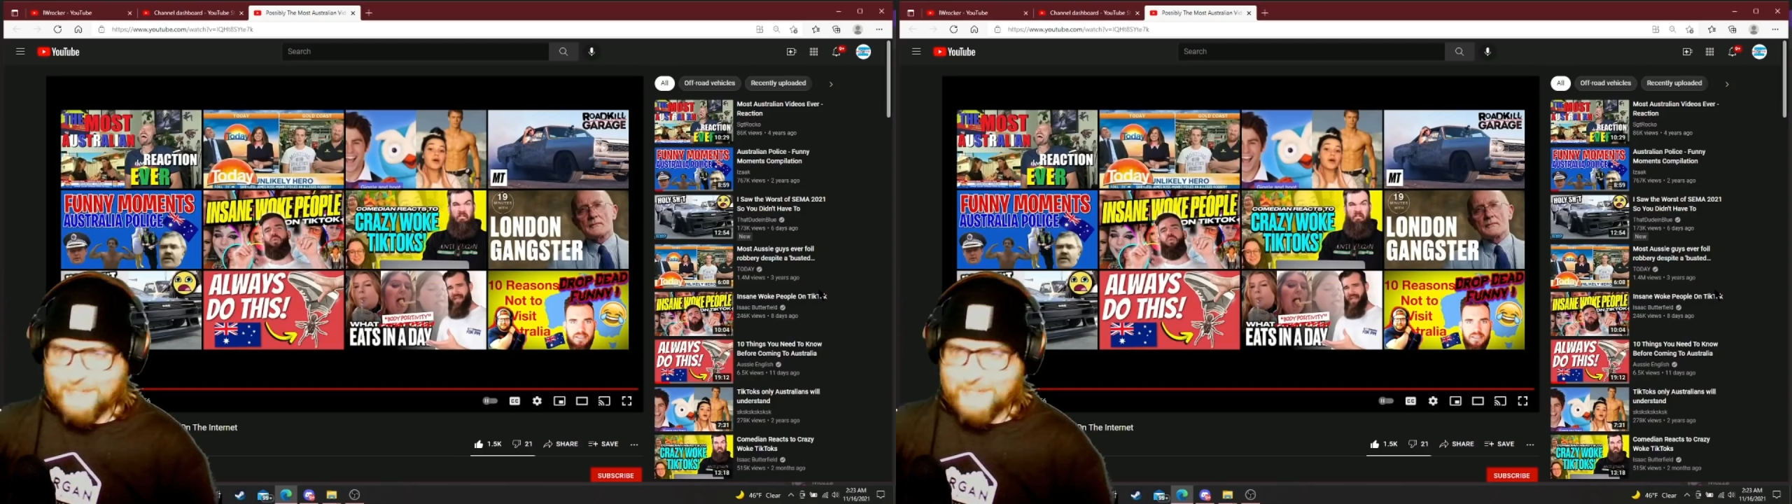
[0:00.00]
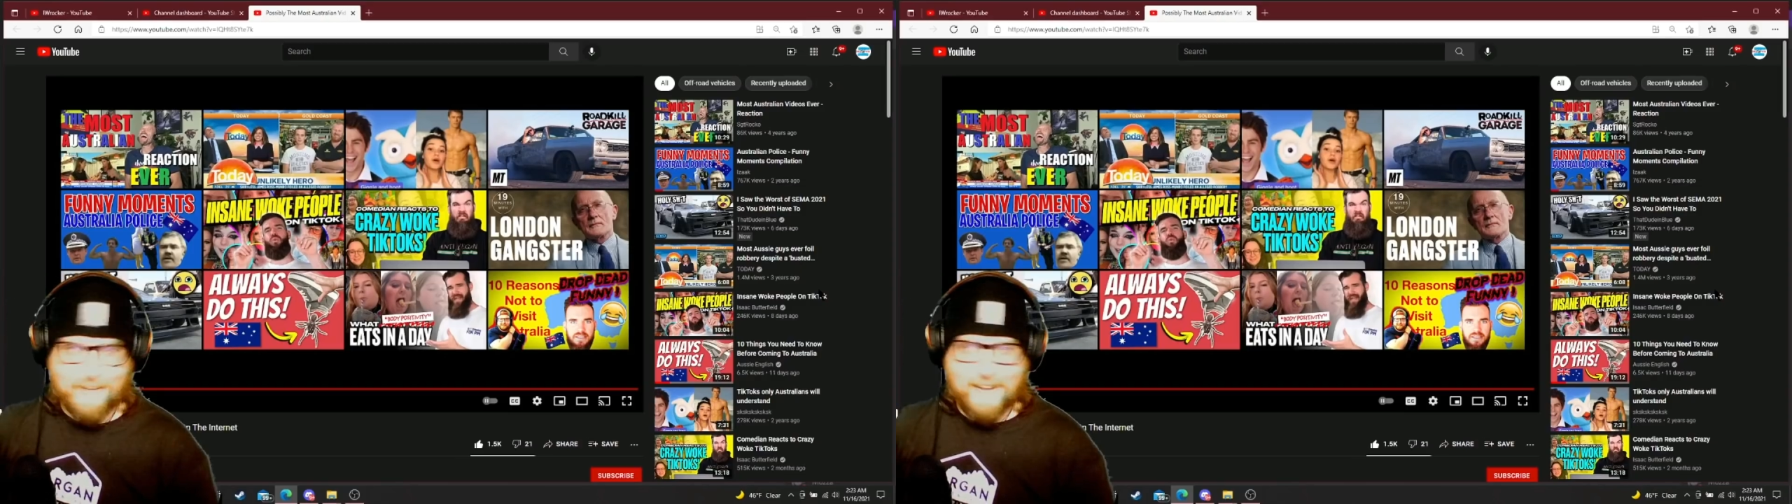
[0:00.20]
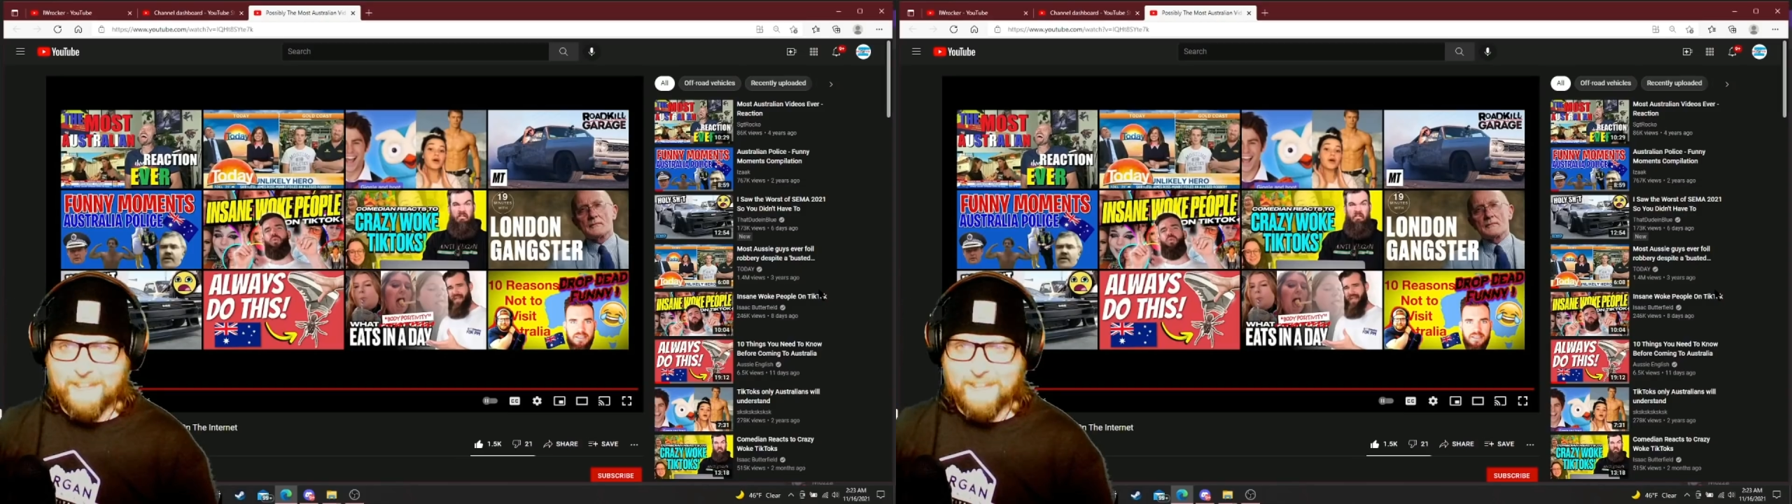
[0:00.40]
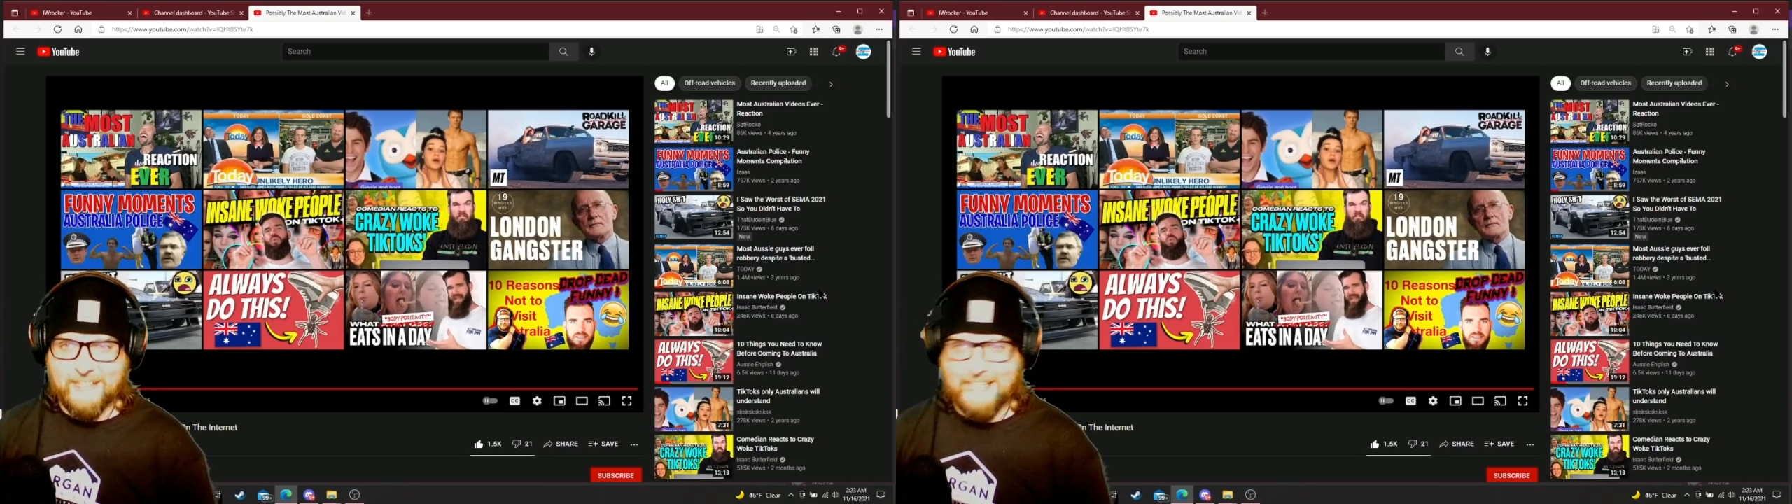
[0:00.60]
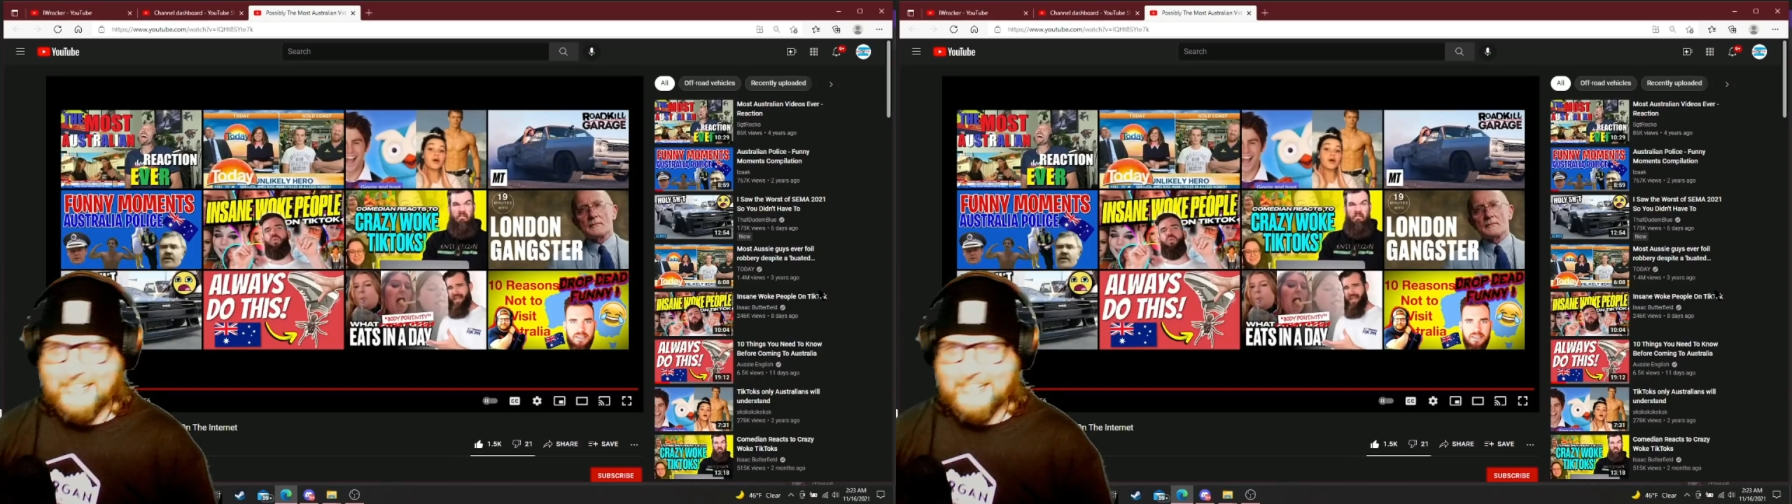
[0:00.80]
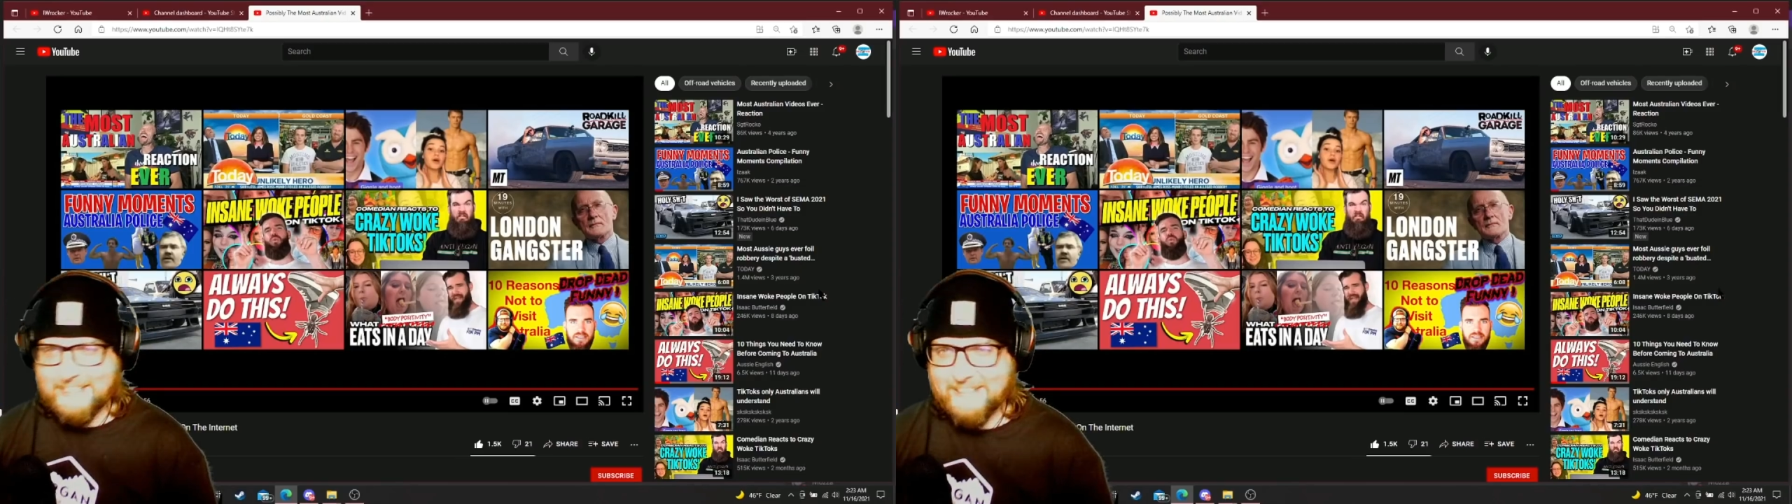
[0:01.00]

for everything, guys.